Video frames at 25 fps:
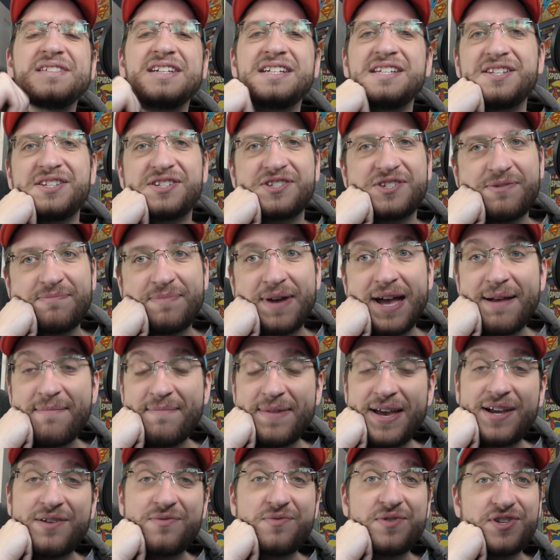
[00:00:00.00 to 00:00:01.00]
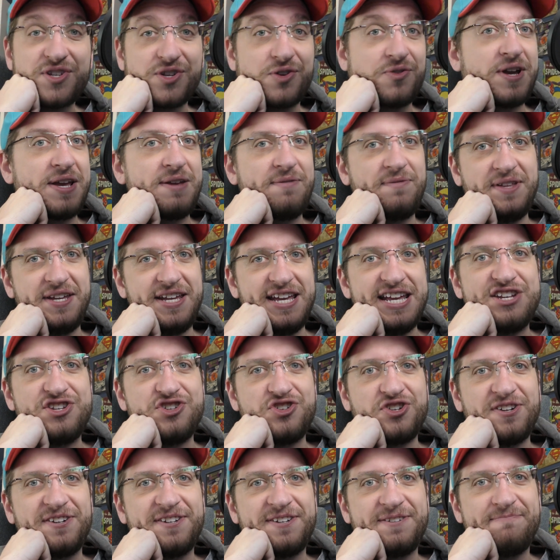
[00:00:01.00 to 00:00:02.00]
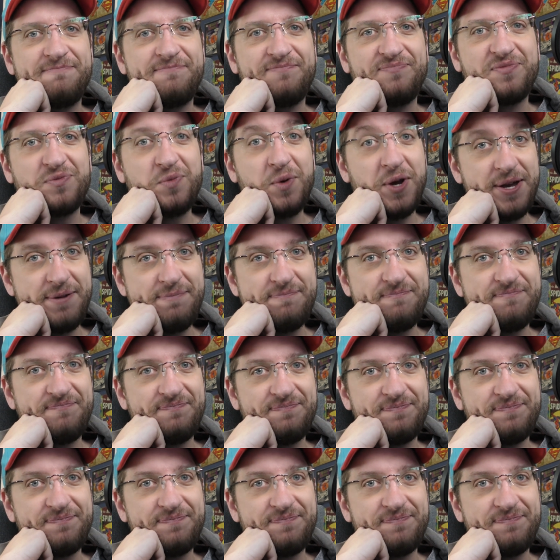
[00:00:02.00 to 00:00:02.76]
So Batman was gravely injured, right?